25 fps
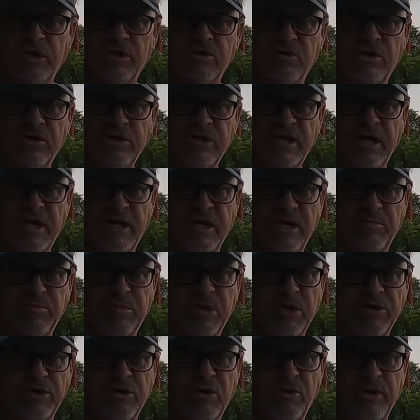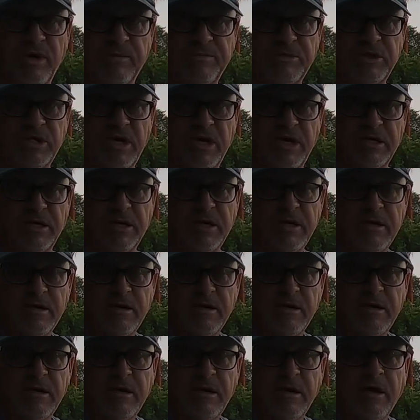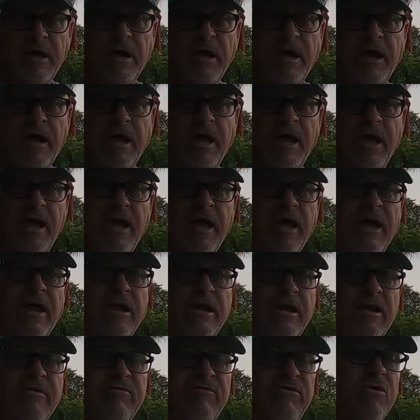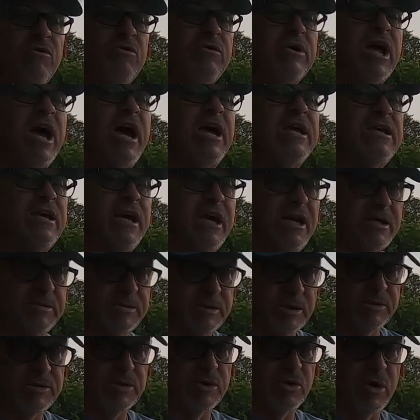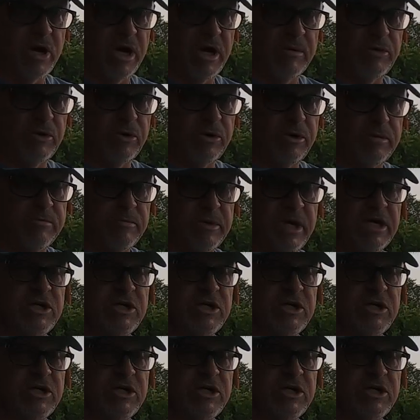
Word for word: you can look that up on their website. And if you're not yet a subscriber,